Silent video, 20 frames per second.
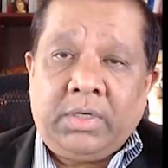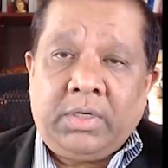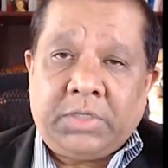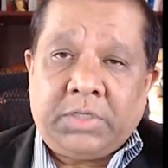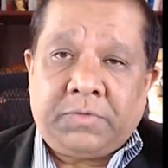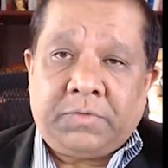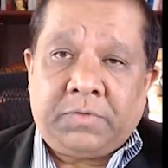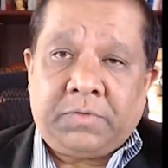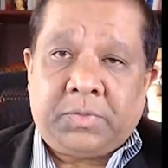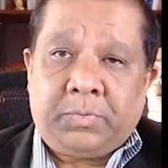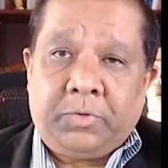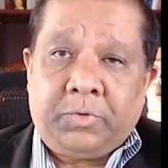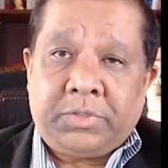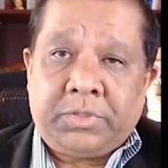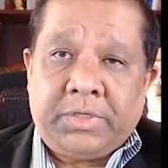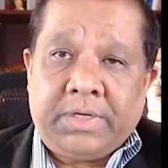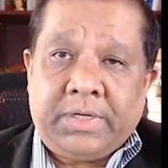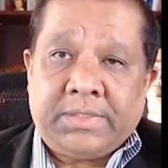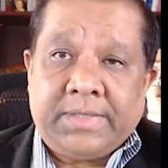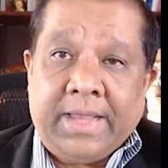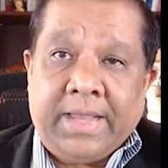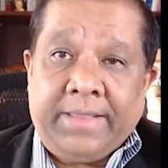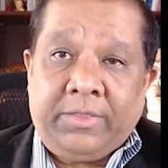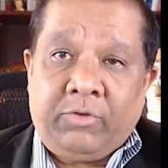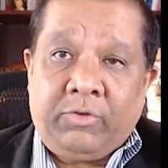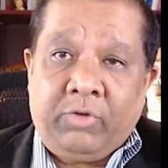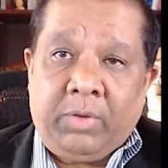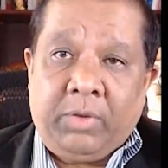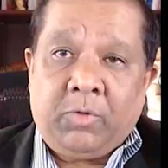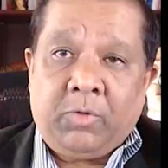transverse process
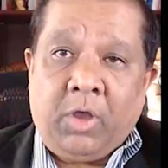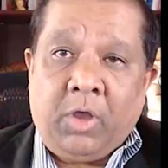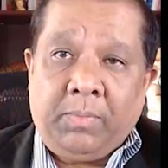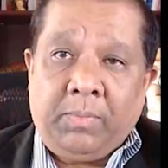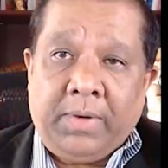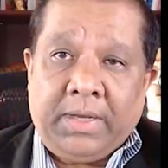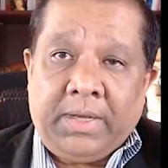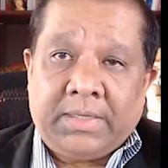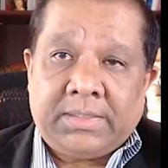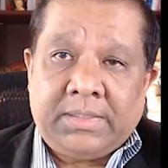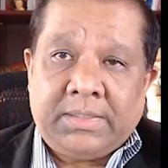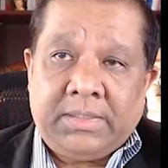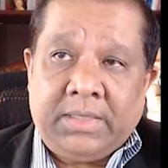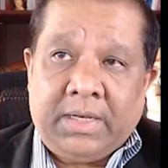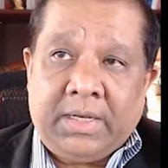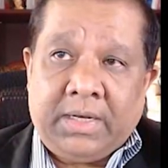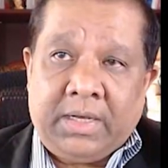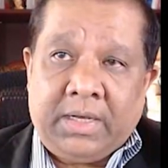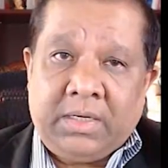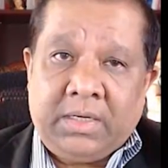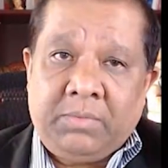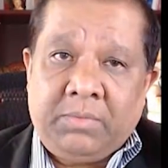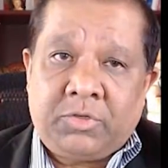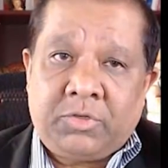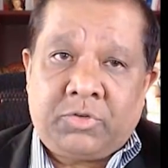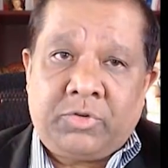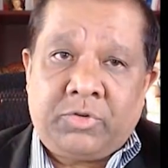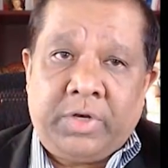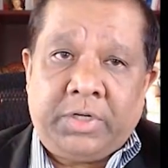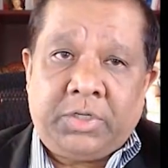and the rib complex that I
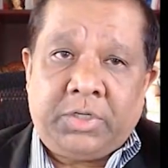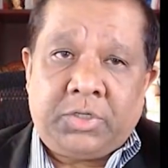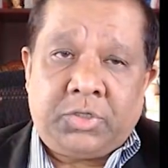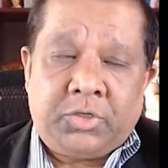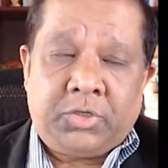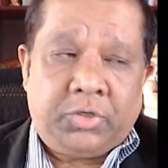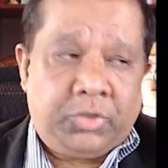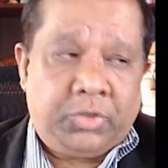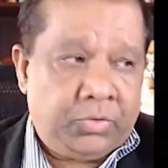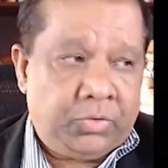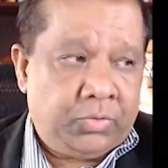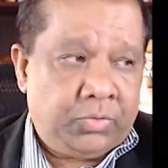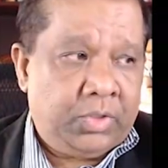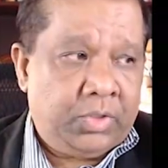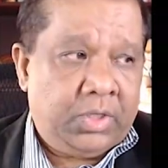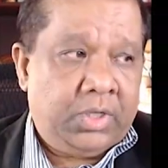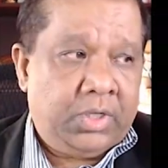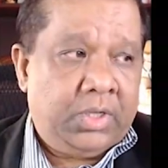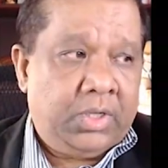demonstrated to you.